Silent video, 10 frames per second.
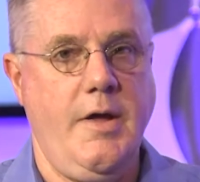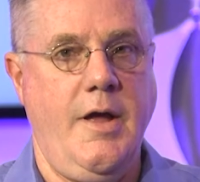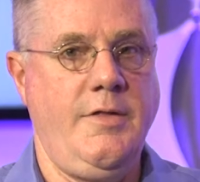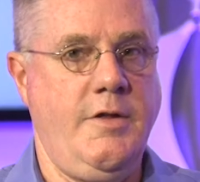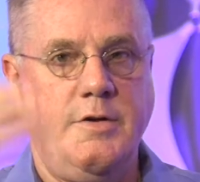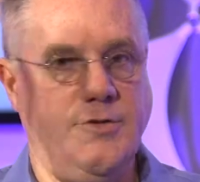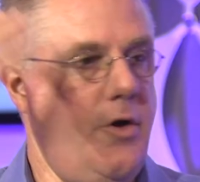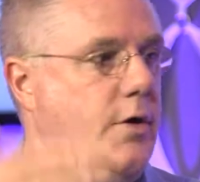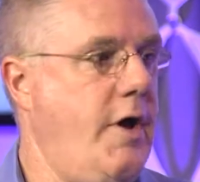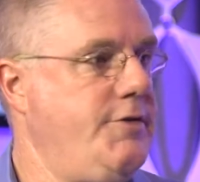And then there's
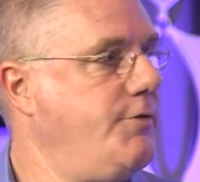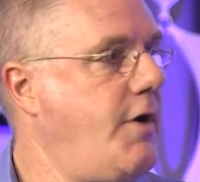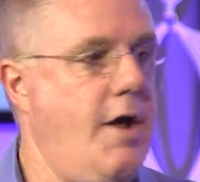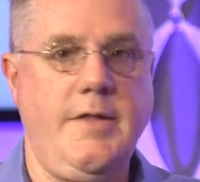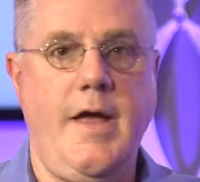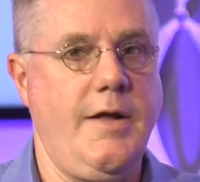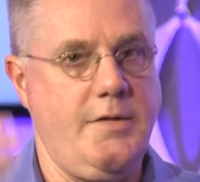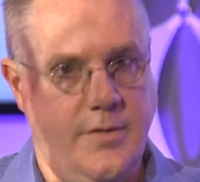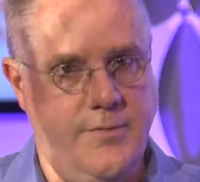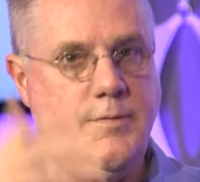all kinds of
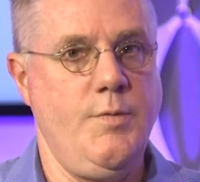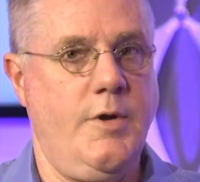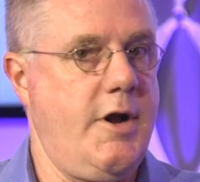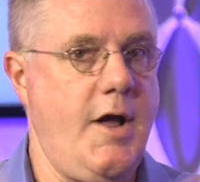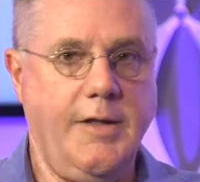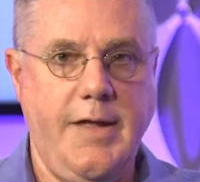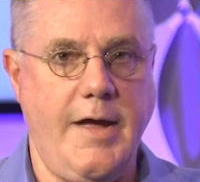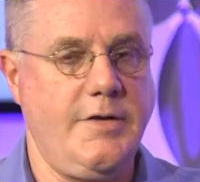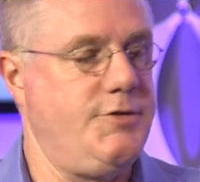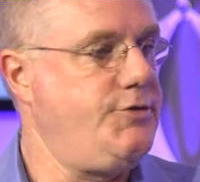contact. If you want to
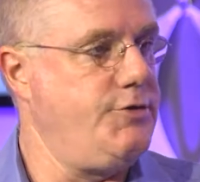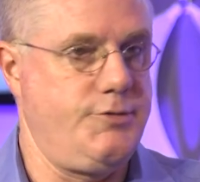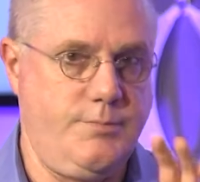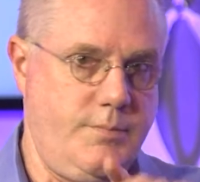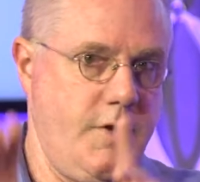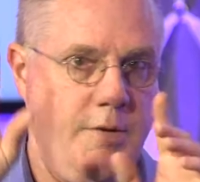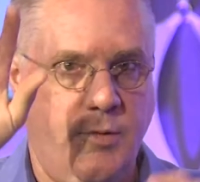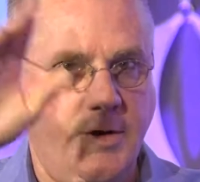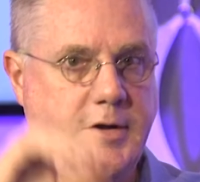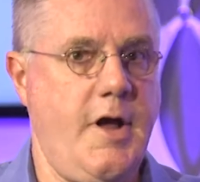contact us, just hit
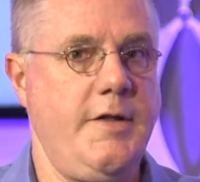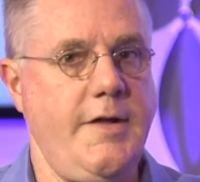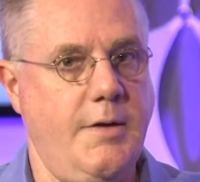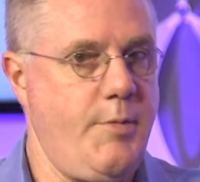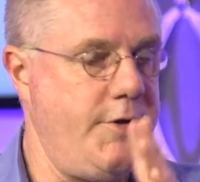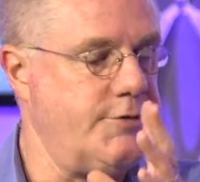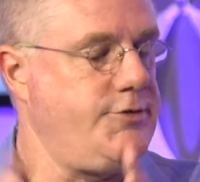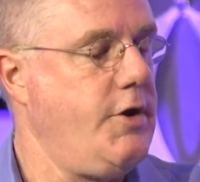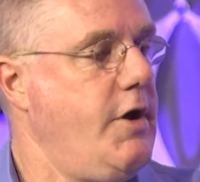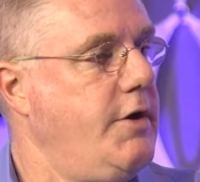one of the contact
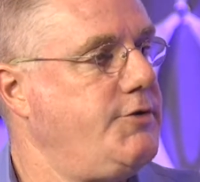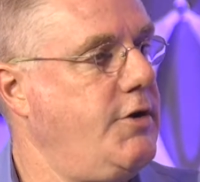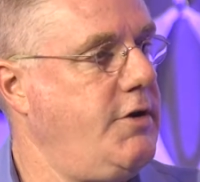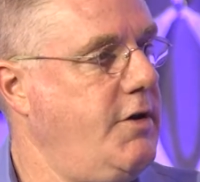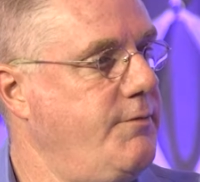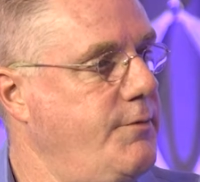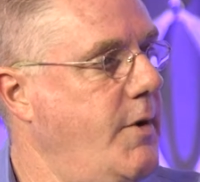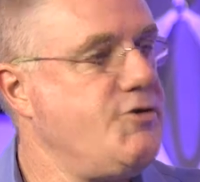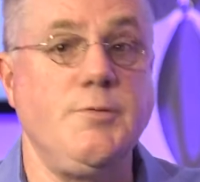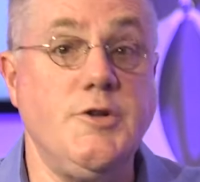buttons, send in the information.